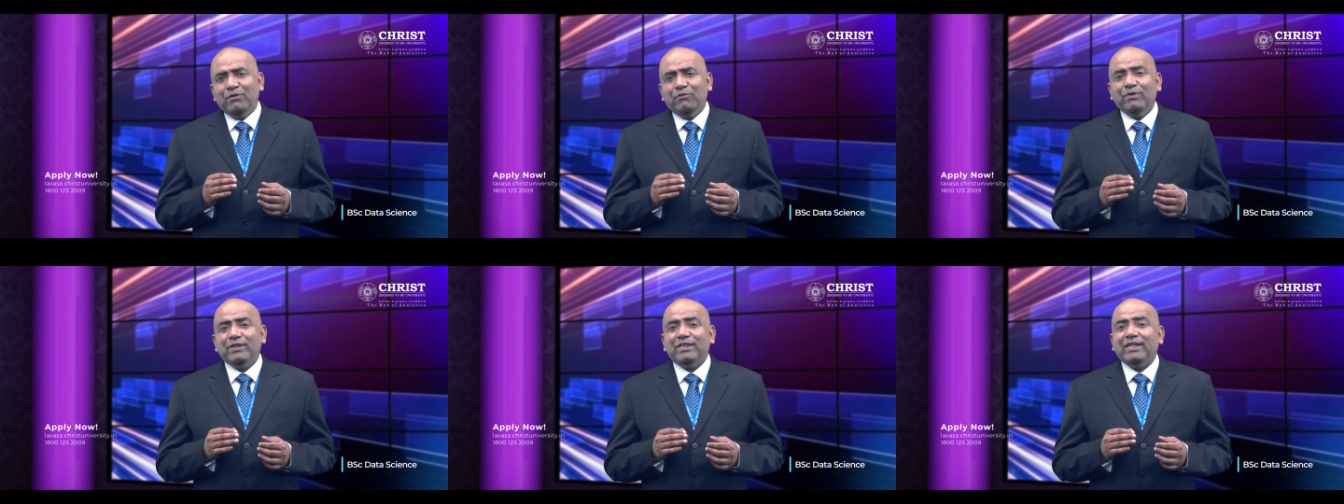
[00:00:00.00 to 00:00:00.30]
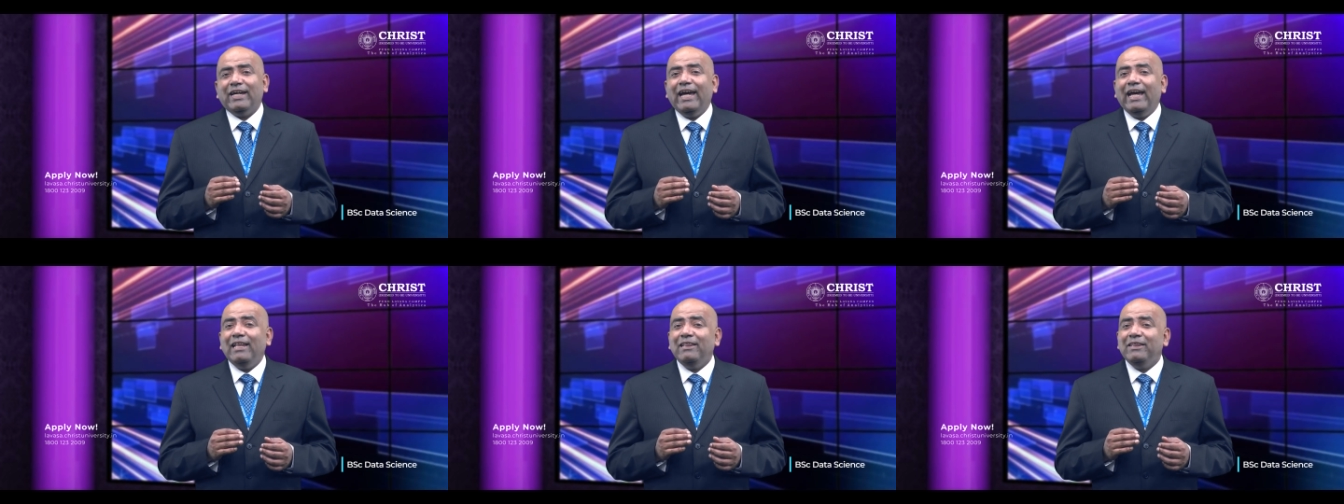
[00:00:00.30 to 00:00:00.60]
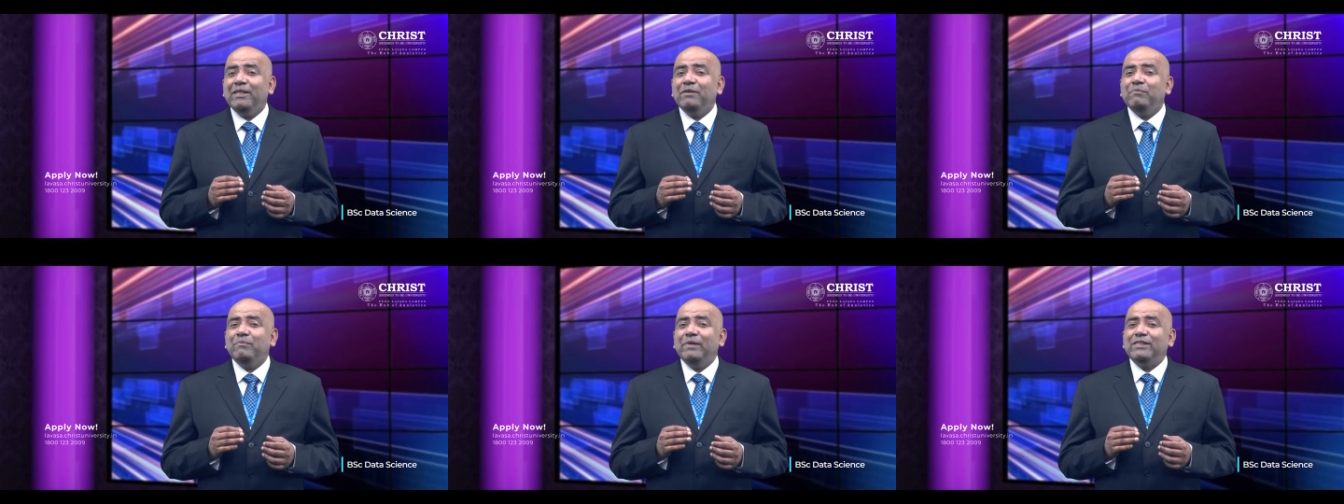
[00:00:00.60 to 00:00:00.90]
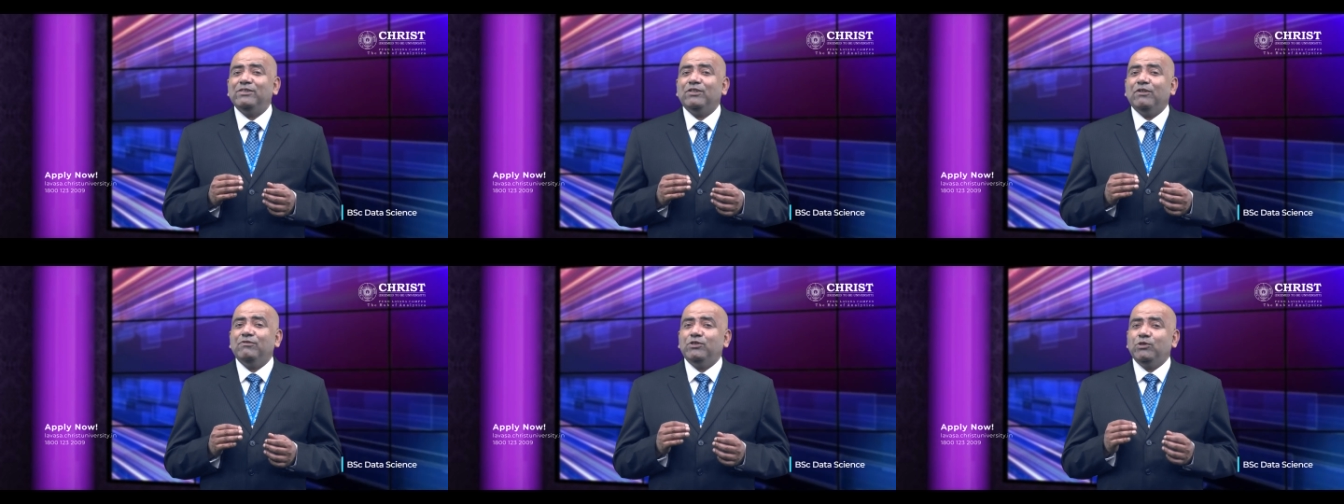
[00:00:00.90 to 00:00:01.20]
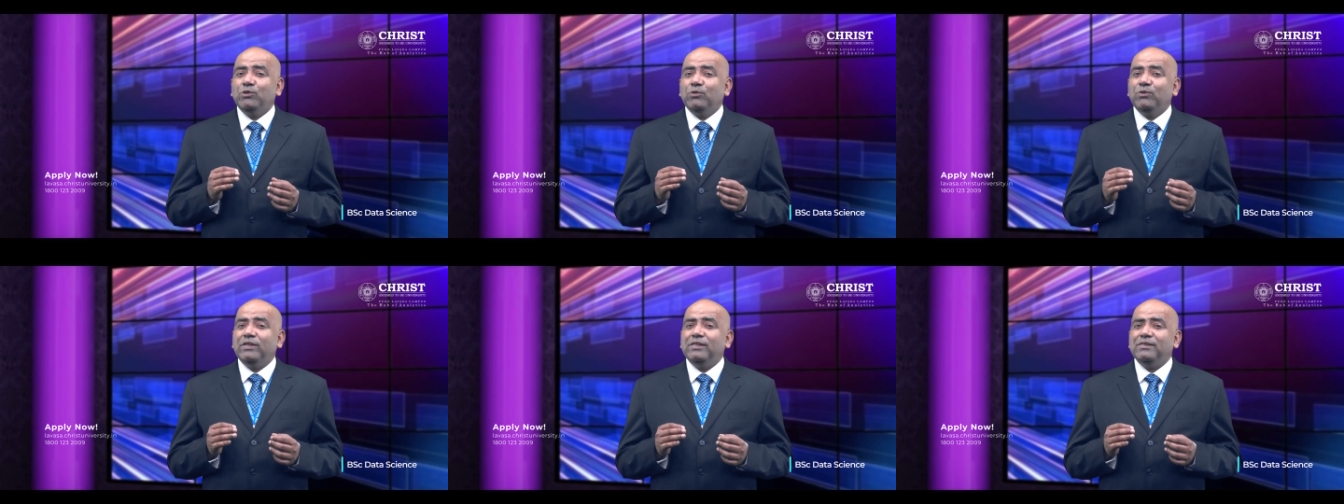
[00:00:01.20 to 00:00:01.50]
with a healthy mix of
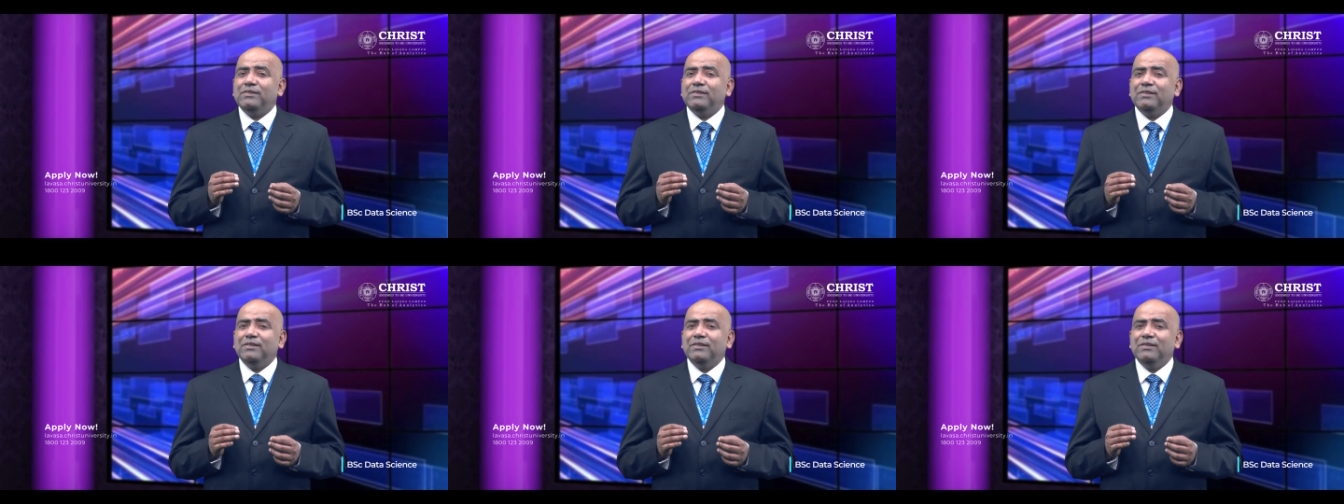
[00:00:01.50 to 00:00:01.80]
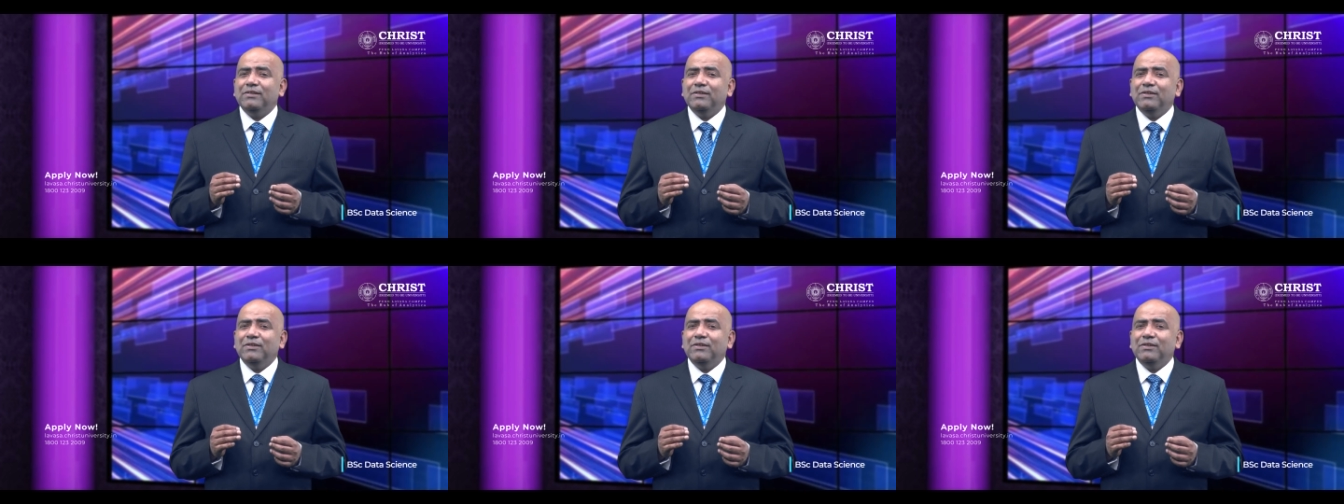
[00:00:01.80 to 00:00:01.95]
students